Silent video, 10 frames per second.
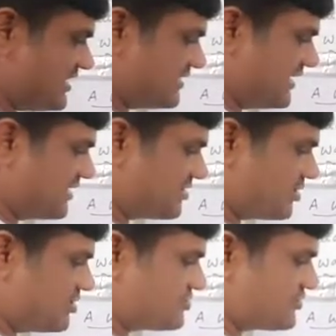the
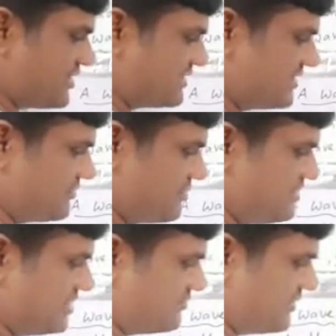electrons, like that will
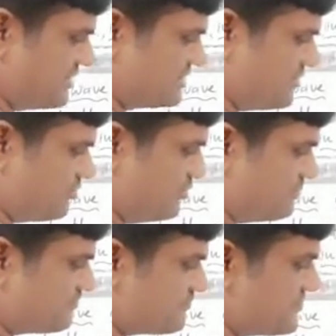be there. For example,
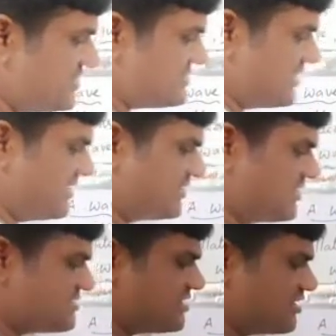these
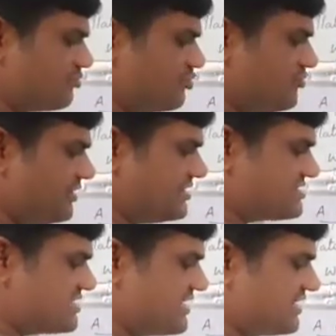electrons are moving
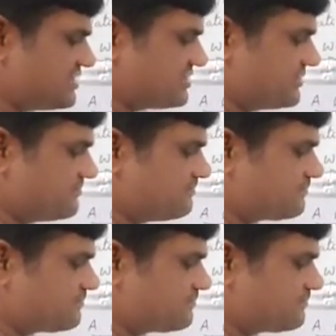this direction